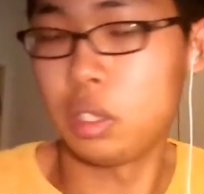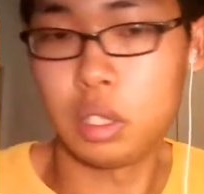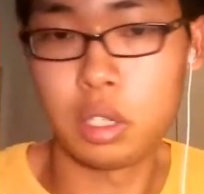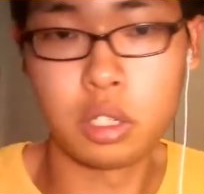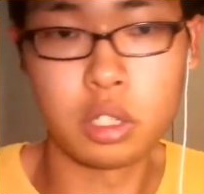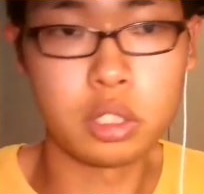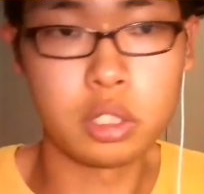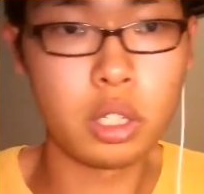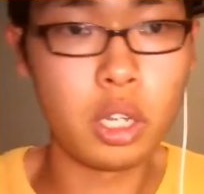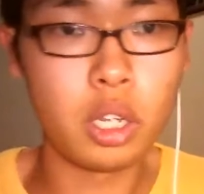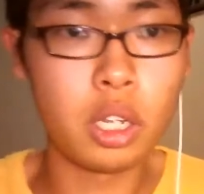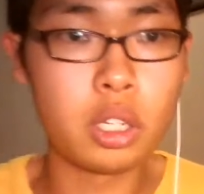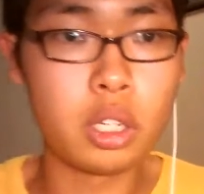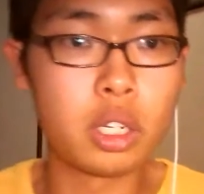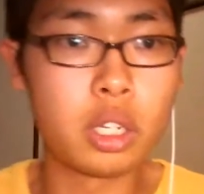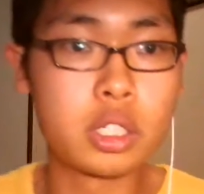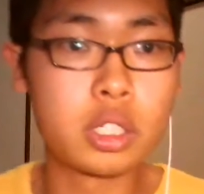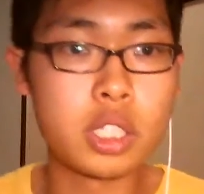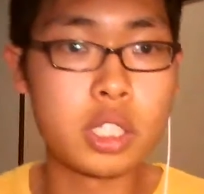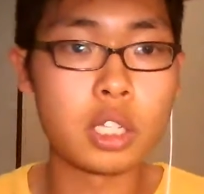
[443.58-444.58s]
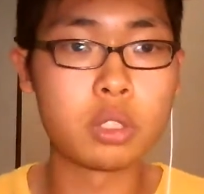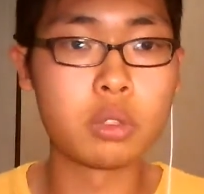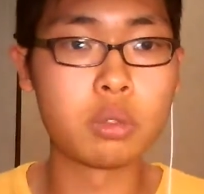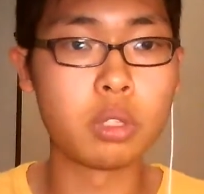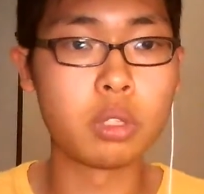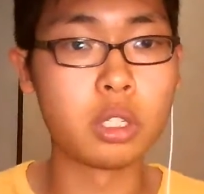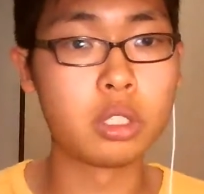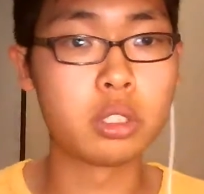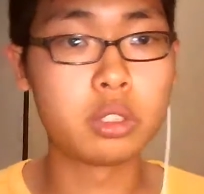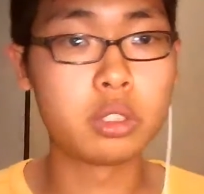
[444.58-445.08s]
Here's an exacting
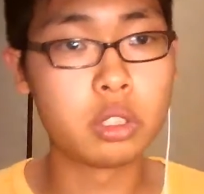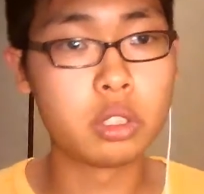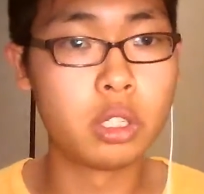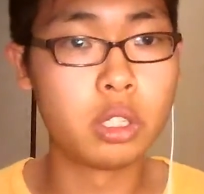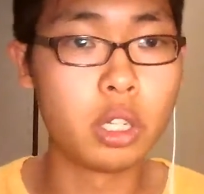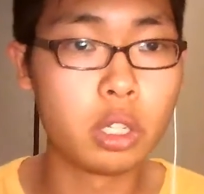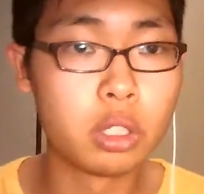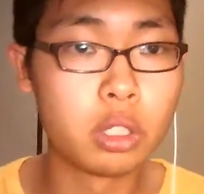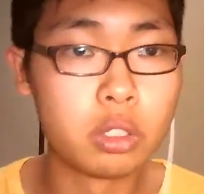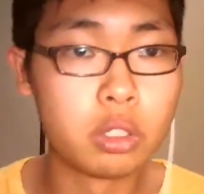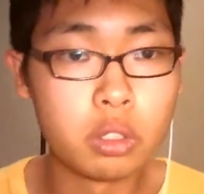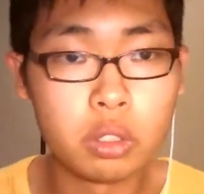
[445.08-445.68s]
idea.